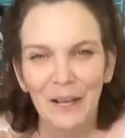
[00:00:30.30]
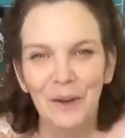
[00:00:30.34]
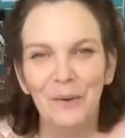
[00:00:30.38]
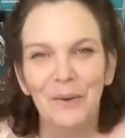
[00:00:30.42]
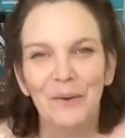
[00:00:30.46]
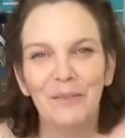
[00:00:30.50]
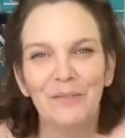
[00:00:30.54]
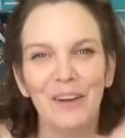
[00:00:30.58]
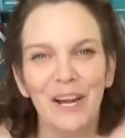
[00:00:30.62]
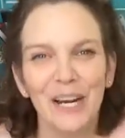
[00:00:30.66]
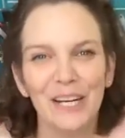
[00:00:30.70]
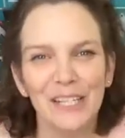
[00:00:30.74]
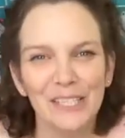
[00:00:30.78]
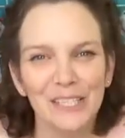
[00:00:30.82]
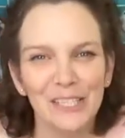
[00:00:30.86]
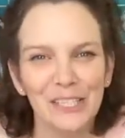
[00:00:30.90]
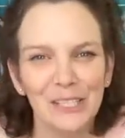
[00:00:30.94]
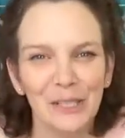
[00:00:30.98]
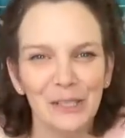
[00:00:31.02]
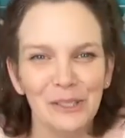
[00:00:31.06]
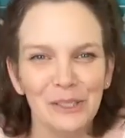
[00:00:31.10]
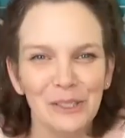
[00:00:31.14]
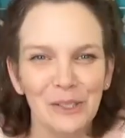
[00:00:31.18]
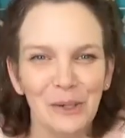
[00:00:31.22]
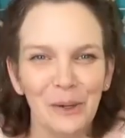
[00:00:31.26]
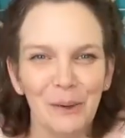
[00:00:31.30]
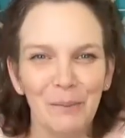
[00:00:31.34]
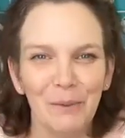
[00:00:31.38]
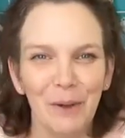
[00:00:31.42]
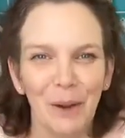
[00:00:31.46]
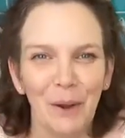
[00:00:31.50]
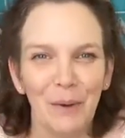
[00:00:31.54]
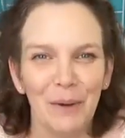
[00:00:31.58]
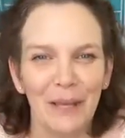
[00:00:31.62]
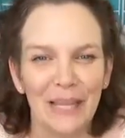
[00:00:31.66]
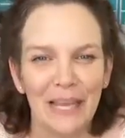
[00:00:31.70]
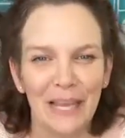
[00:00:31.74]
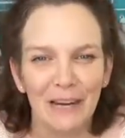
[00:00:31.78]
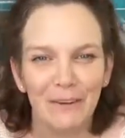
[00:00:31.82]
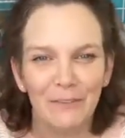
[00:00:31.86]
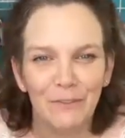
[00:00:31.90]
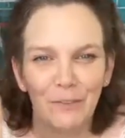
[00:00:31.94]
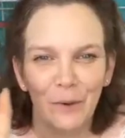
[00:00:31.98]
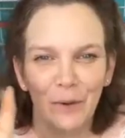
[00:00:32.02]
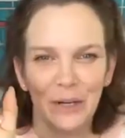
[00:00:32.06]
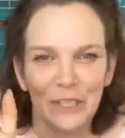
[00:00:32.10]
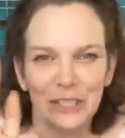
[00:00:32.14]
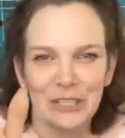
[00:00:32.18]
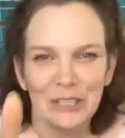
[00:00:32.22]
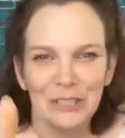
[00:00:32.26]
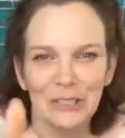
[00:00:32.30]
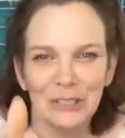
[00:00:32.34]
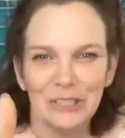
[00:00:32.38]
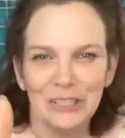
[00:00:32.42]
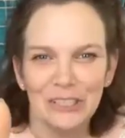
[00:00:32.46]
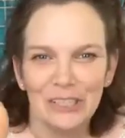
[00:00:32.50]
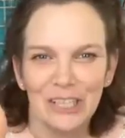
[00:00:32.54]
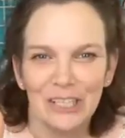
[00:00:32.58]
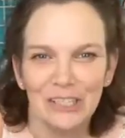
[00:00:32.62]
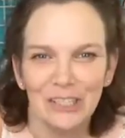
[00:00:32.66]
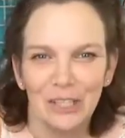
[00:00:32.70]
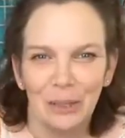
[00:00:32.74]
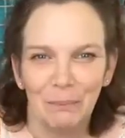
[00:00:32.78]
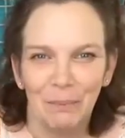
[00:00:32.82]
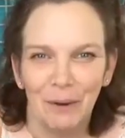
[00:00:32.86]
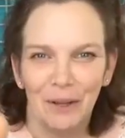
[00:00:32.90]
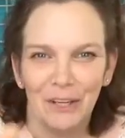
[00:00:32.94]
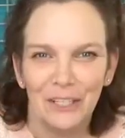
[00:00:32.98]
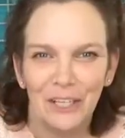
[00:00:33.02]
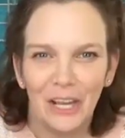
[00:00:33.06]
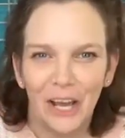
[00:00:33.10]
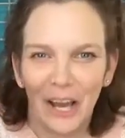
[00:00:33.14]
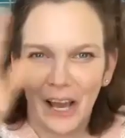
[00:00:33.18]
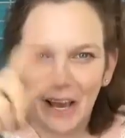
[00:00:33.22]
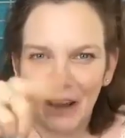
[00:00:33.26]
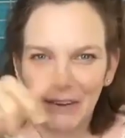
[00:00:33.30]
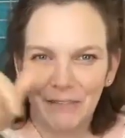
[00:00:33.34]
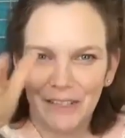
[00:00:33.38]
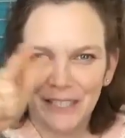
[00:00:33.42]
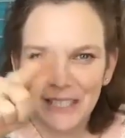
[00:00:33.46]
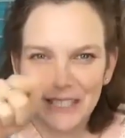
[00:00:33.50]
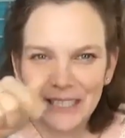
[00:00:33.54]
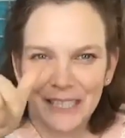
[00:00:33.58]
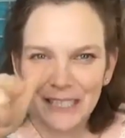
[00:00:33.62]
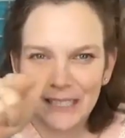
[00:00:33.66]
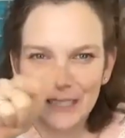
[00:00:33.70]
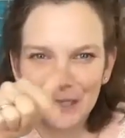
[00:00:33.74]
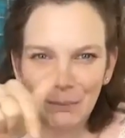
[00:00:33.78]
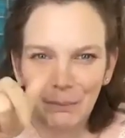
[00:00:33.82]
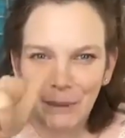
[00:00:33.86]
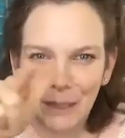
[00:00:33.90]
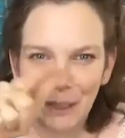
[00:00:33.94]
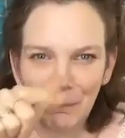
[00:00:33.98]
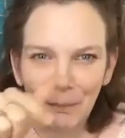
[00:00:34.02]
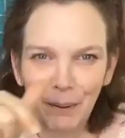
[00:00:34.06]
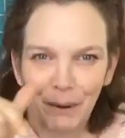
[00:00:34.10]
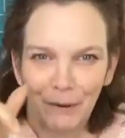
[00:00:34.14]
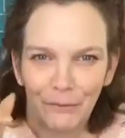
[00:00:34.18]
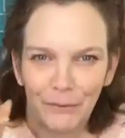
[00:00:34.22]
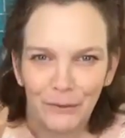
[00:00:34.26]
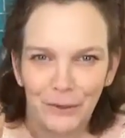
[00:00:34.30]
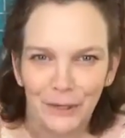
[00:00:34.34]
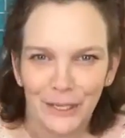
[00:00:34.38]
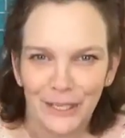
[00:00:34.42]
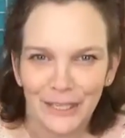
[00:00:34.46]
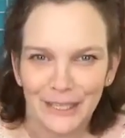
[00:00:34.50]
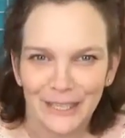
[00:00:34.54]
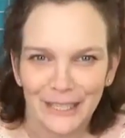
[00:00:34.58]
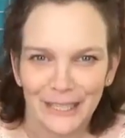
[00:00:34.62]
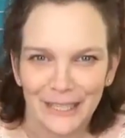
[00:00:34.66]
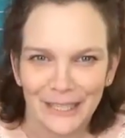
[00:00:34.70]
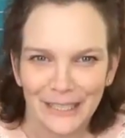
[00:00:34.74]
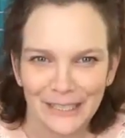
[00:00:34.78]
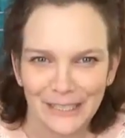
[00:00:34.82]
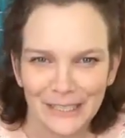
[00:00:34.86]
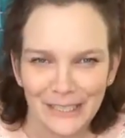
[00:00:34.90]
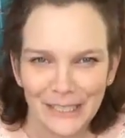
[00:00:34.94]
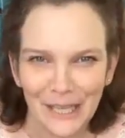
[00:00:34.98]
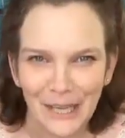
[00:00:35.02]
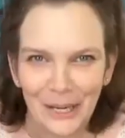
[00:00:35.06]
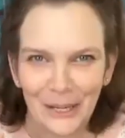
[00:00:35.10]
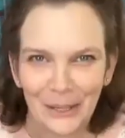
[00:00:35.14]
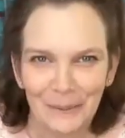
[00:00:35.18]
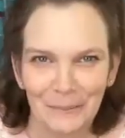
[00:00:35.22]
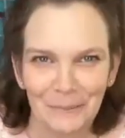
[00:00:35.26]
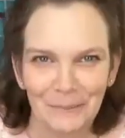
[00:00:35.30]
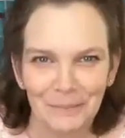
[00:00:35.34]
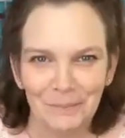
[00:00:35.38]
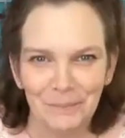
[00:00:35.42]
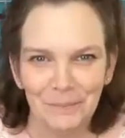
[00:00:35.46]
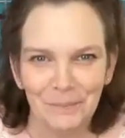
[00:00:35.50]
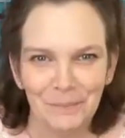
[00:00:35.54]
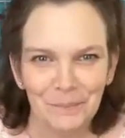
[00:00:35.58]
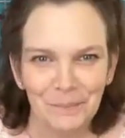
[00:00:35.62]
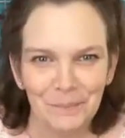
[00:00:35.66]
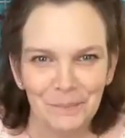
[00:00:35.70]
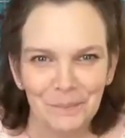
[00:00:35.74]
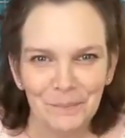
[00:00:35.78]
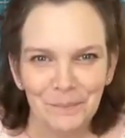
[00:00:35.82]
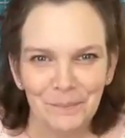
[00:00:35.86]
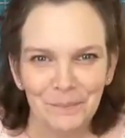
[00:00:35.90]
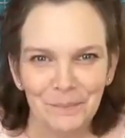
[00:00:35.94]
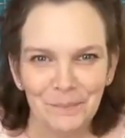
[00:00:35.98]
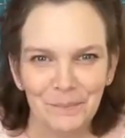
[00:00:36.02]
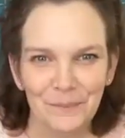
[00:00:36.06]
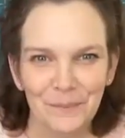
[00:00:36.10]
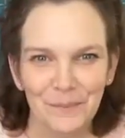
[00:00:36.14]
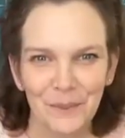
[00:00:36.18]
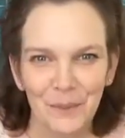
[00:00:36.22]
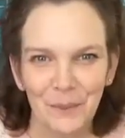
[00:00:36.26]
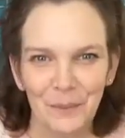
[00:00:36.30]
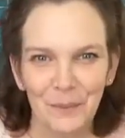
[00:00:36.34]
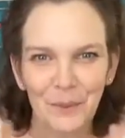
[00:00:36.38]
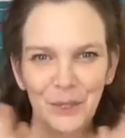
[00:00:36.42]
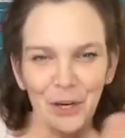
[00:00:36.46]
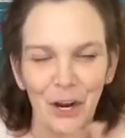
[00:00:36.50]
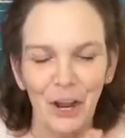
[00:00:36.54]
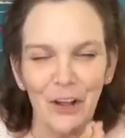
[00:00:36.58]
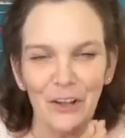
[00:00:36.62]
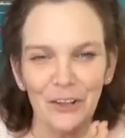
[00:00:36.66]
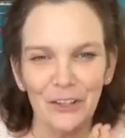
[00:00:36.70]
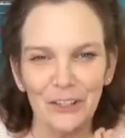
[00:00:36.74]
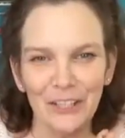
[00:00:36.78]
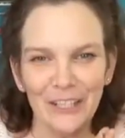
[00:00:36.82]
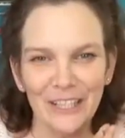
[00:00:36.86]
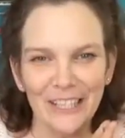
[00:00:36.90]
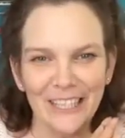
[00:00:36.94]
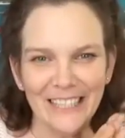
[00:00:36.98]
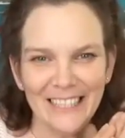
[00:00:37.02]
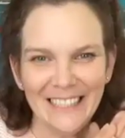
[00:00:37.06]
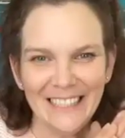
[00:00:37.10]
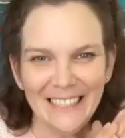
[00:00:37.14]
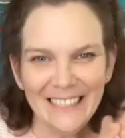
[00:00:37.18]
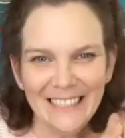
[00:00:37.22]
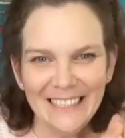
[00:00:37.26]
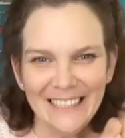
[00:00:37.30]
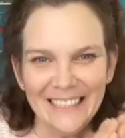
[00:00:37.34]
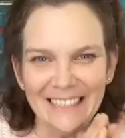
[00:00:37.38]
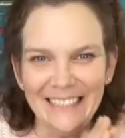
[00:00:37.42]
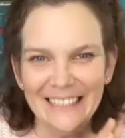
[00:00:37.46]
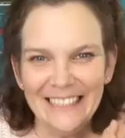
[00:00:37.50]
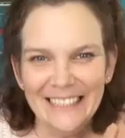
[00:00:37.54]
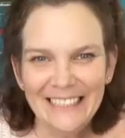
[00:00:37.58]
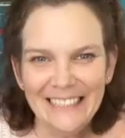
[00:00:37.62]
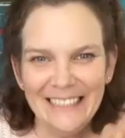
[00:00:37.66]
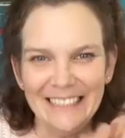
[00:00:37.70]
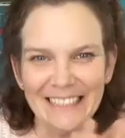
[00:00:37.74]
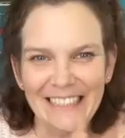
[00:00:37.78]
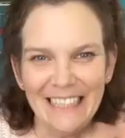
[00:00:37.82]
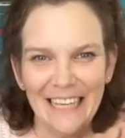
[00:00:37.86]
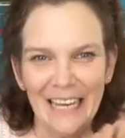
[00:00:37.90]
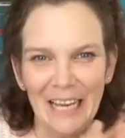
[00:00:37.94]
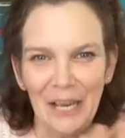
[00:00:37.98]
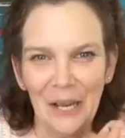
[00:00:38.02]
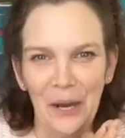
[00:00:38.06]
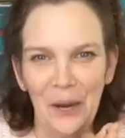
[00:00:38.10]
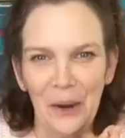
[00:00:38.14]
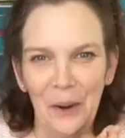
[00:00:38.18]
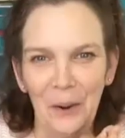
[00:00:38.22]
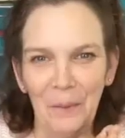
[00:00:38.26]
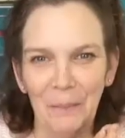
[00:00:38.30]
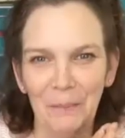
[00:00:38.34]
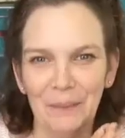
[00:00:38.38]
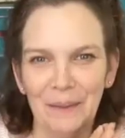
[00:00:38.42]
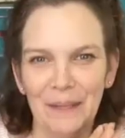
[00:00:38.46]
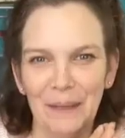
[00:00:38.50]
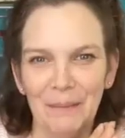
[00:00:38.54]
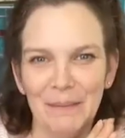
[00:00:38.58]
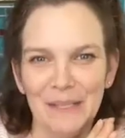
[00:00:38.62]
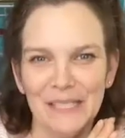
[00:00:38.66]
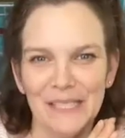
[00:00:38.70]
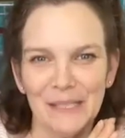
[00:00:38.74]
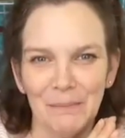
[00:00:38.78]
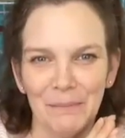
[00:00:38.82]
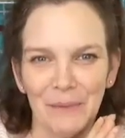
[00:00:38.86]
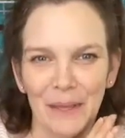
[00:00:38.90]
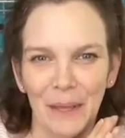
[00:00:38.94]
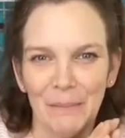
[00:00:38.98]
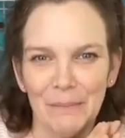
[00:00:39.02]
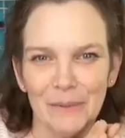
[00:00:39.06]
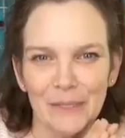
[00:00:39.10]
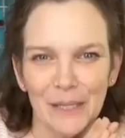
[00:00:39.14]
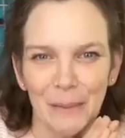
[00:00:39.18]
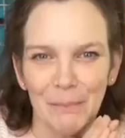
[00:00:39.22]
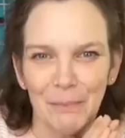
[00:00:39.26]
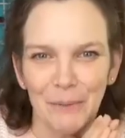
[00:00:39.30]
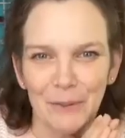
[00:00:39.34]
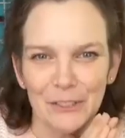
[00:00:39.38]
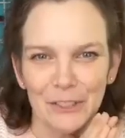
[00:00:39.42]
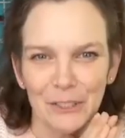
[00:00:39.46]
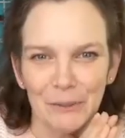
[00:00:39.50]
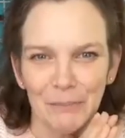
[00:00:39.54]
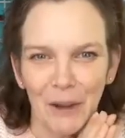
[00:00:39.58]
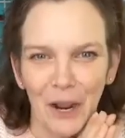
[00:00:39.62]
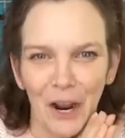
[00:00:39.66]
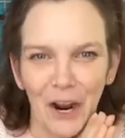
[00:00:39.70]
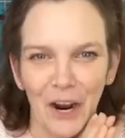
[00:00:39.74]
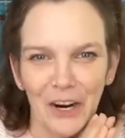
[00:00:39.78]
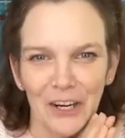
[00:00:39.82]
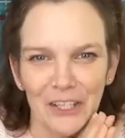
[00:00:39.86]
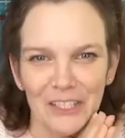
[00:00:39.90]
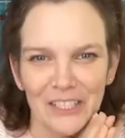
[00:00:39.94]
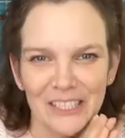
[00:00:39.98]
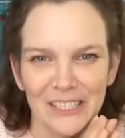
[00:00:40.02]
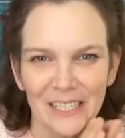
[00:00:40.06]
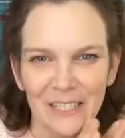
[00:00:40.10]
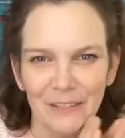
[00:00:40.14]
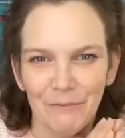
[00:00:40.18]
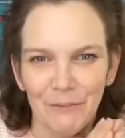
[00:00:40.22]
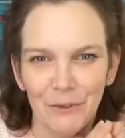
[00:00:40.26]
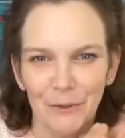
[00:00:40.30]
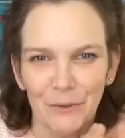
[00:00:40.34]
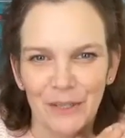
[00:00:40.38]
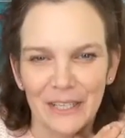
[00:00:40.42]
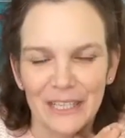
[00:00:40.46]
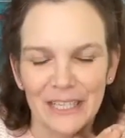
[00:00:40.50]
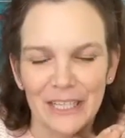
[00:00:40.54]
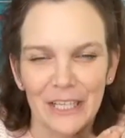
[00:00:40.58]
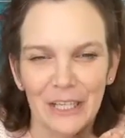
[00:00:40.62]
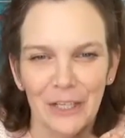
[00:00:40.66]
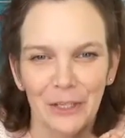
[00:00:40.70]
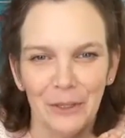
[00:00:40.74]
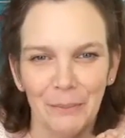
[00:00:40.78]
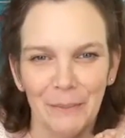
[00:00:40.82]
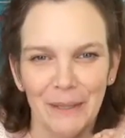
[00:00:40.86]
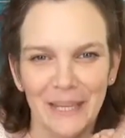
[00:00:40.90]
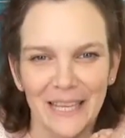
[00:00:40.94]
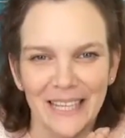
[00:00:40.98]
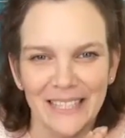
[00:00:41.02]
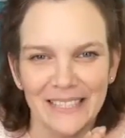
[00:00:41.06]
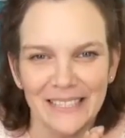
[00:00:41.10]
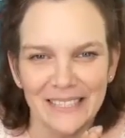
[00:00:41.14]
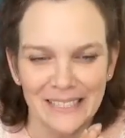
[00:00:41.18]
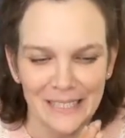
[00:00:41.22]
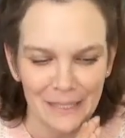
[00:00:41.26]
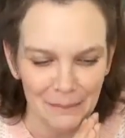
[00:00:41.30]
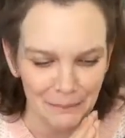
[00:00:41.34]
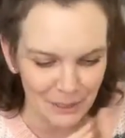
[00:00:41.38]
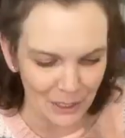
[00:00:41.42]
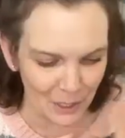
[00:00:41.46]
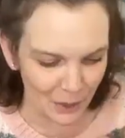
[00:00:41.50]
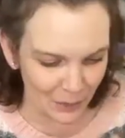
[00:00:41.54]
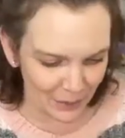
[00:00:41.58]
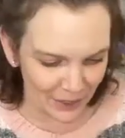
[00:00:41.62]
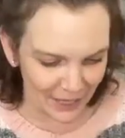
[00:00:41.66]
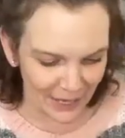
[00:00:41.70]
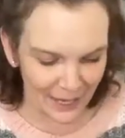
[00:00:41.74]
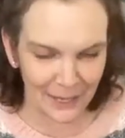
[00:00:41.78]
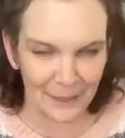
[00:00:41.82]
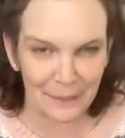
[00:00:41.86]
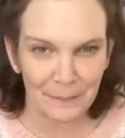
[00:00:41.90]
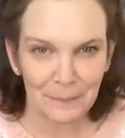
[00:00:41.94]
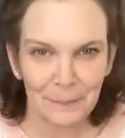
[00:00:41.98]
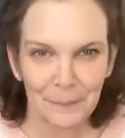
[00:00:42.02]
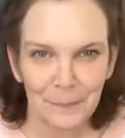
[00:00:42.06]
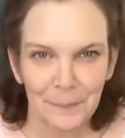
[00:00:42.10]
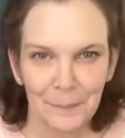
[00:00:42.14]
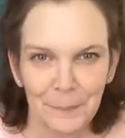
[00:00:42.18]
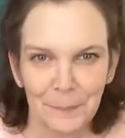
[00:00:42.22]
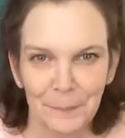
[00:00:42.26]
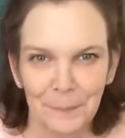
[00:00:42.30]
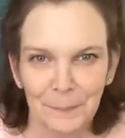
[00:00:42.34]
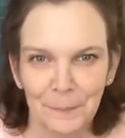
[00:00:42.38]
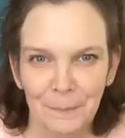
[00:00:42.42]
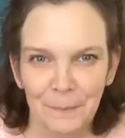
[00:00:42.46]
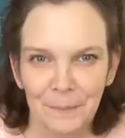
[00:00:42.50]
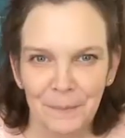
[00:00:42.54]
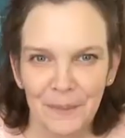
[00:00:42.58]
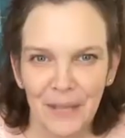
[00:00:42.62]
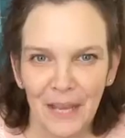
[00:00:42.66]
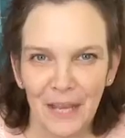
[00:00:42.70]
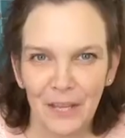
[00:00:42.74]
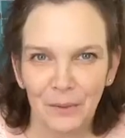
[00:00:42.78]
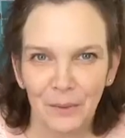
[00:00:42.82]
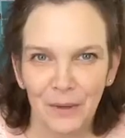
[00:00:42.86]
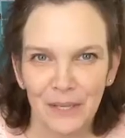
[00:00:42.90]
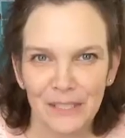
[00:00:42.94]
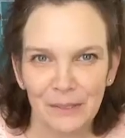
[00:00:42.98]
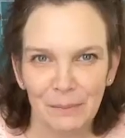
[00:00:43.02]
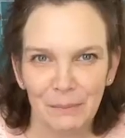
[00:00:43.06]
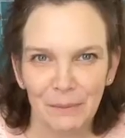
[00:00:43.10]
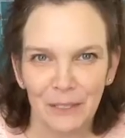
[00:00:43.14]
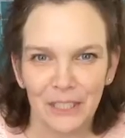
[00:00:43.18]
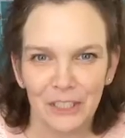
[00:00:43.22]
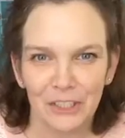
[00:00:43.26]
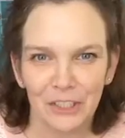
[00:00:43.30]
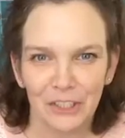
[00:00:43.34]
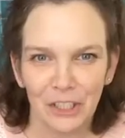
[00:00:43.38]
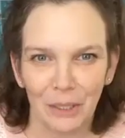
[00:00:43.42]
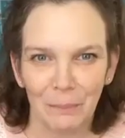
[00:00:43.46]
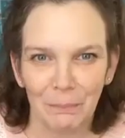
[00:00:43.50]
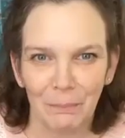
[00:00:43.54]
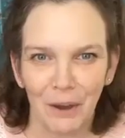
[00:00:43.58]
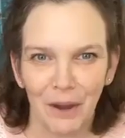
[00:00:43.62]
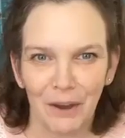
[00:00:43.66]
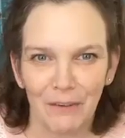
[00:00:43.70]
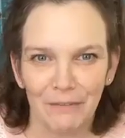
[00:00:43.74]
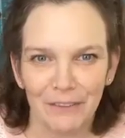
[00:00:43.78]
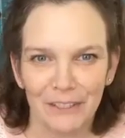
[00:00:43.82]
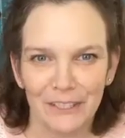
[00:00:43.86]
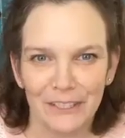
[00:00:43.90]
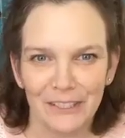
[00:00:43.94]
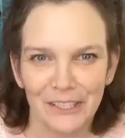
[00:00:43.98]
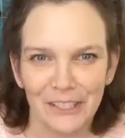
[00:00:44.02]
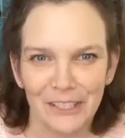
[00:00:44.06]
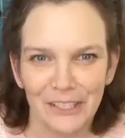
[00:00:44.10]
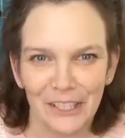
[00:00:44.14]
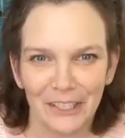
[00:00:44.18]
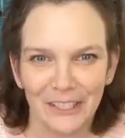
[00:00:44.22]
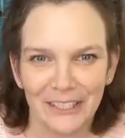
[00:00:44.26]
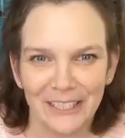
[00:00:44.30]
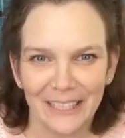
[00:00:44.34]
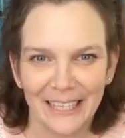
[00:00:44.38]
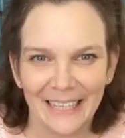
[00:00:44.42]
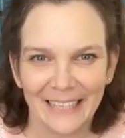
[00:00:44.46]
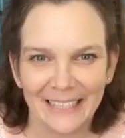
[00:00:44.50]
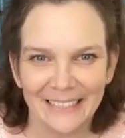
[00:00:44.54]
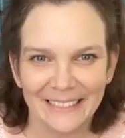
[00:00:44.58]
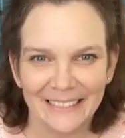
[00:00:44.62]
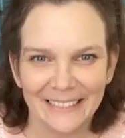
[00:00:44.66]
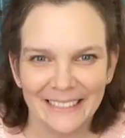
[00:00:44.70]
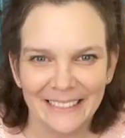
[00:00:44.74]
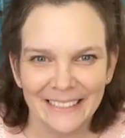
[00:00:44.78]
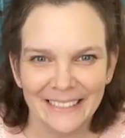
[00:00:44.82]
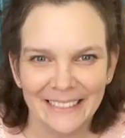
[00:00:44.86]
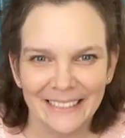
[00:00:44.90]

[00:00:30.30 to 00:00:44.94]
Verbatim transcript: We've got a snowstorm going, and of course, as soon as I jump on live, it does the big buffering thing. So, we're all good, I hope. Give me some thumbs up or some hearts if you can hear me and see me okay. Otherwise, I'm going to jump off and start again.